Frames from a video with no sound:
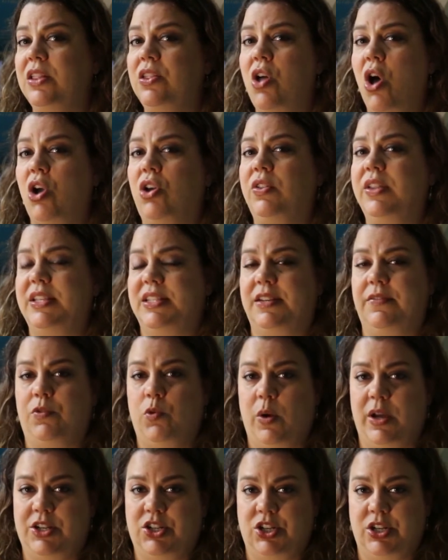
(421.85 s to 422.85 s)
long list of
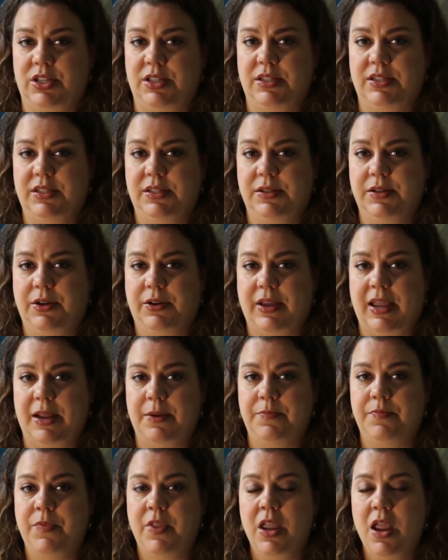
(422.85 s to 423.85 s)
questions, okay?